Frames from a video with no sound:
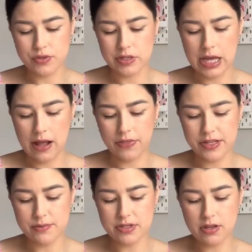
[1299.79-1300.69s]
So yeah,
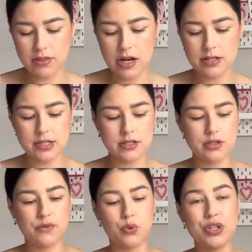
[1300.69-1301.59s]
this was a 13
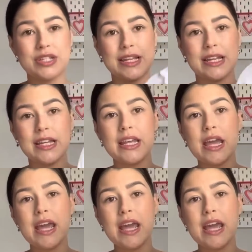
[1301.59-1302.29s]
to 14.